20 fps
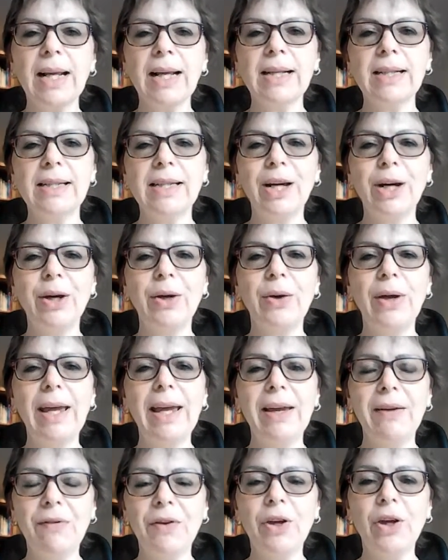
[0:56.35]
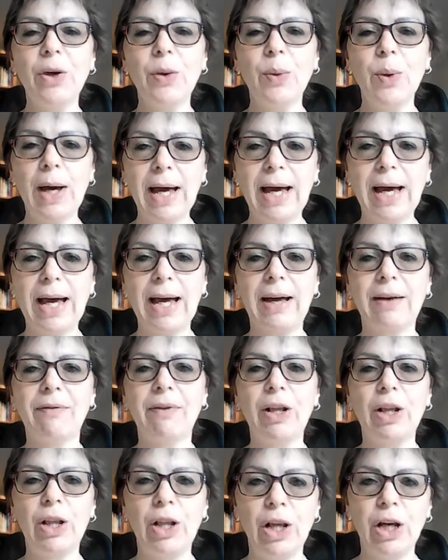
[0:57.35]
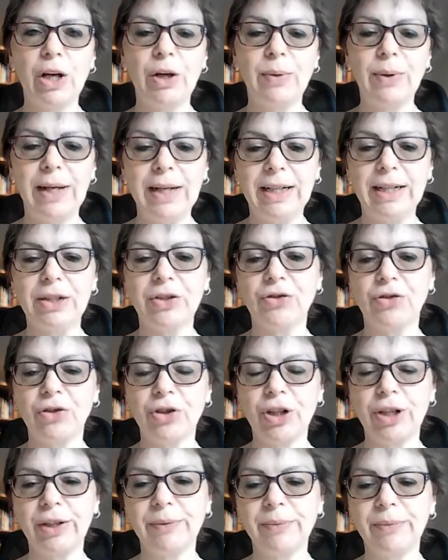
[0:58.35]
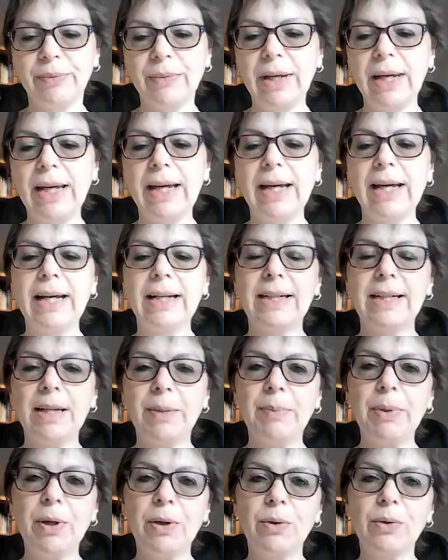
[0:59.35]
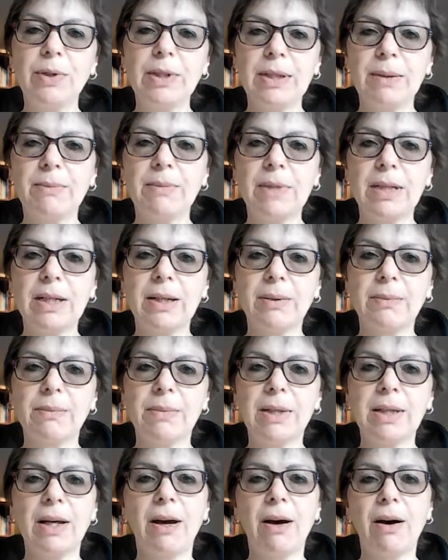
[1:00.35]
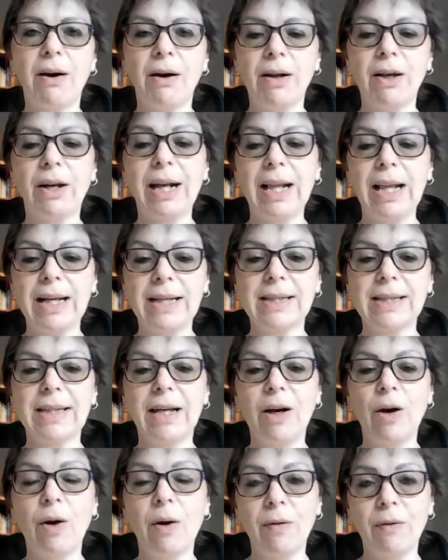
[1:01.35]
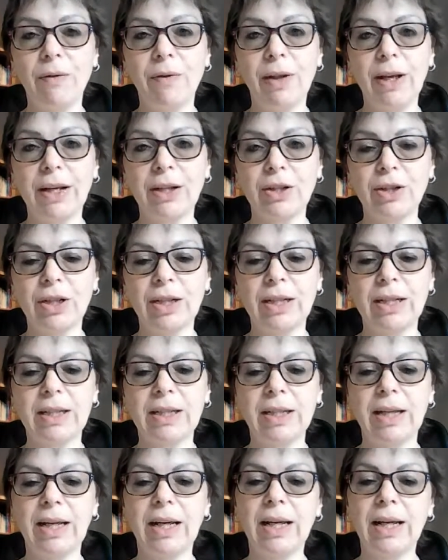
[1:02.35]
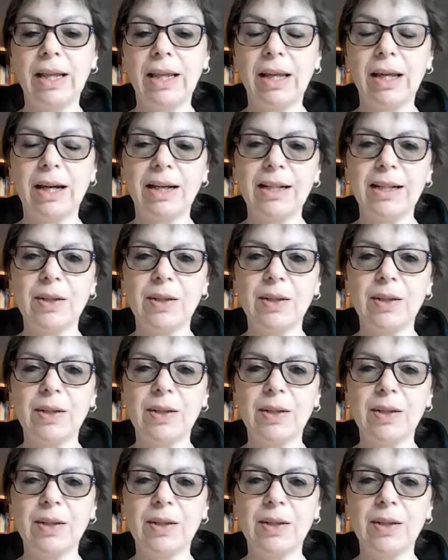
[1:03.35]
So if you have low estrogen, typical symptoms are your classic hot flushes, night